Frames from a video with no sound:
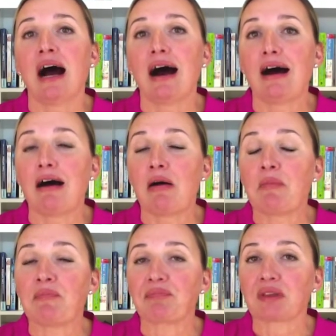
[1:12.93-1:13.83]

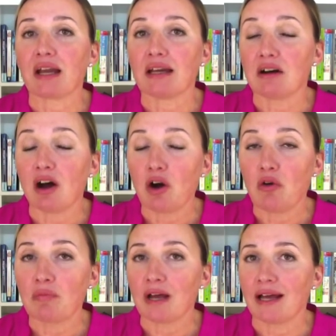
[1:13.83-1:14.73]
At
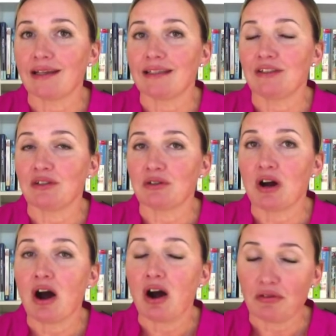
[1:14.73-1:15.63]
home and in your
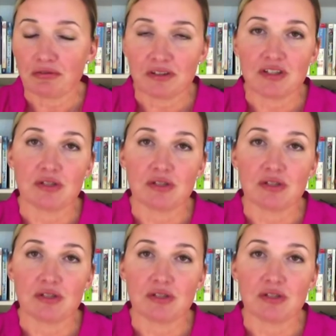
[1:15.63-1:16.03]
office,